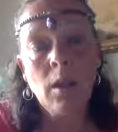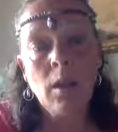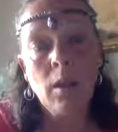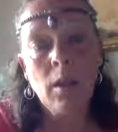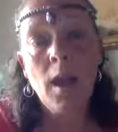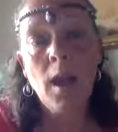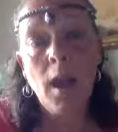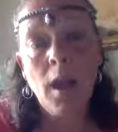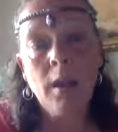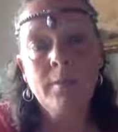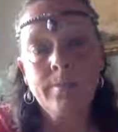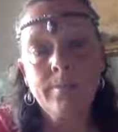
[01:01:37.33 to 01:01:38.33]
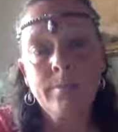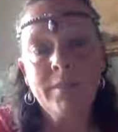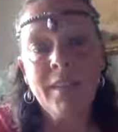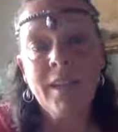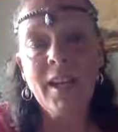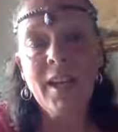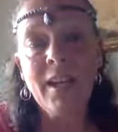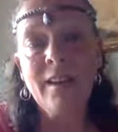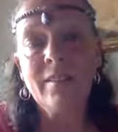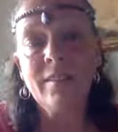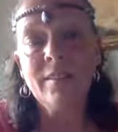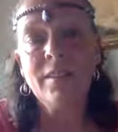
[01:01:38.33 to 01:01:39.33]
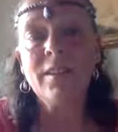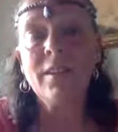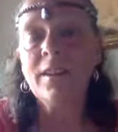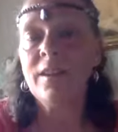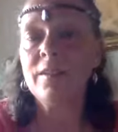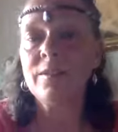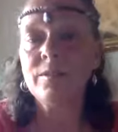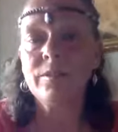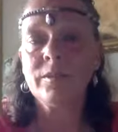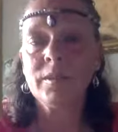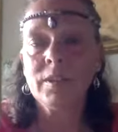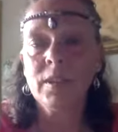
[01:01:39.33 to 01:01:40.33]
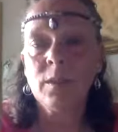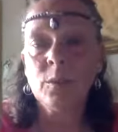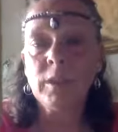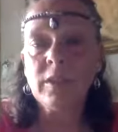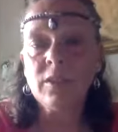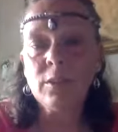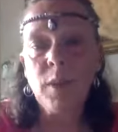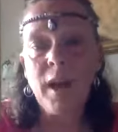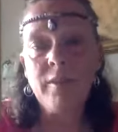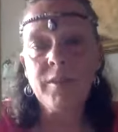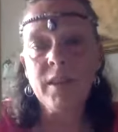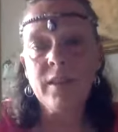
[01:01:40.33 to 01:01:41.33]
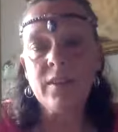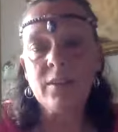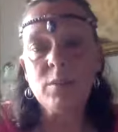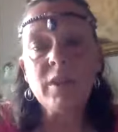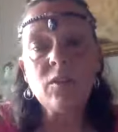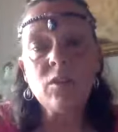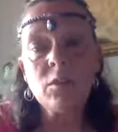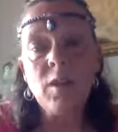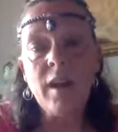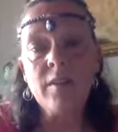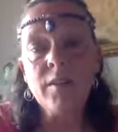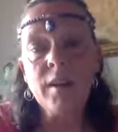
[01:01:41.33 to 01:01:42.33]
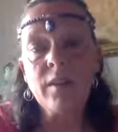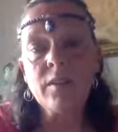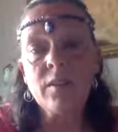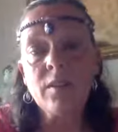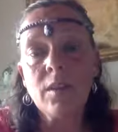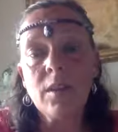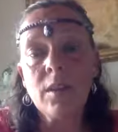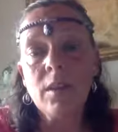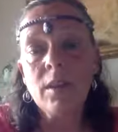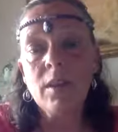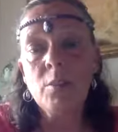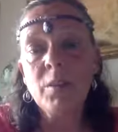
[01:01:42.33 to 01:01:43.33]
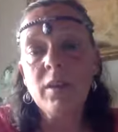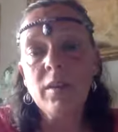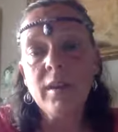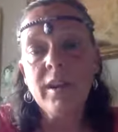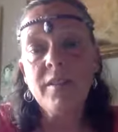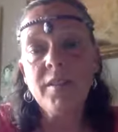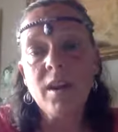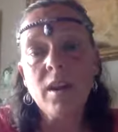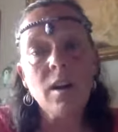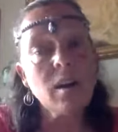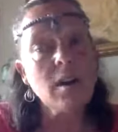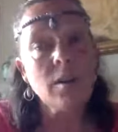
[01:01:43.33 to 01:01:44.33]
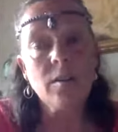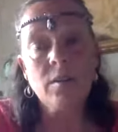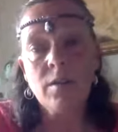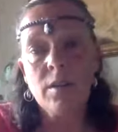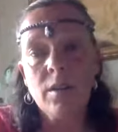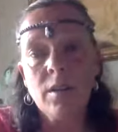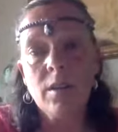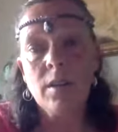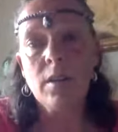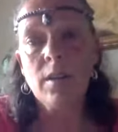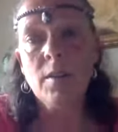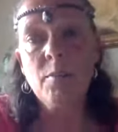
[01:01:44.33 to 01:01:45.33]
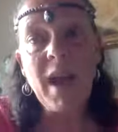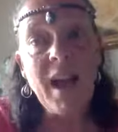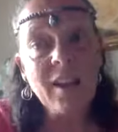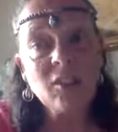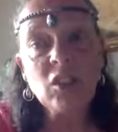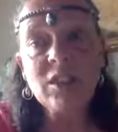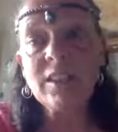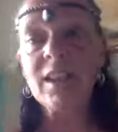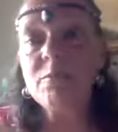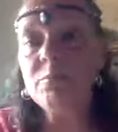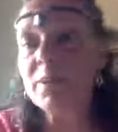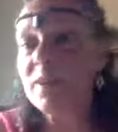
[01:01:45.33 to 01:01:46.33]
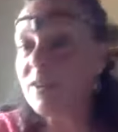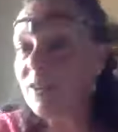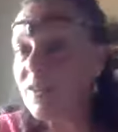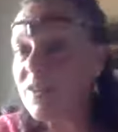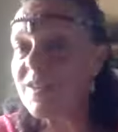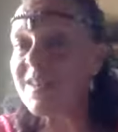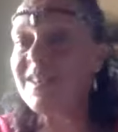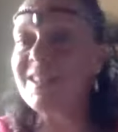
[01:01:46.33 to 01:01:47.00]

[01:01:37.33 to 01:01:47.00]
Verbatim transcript: Yeah, yeah. Oh, we do have this. We do have this. The purity of our heart, the passion that burns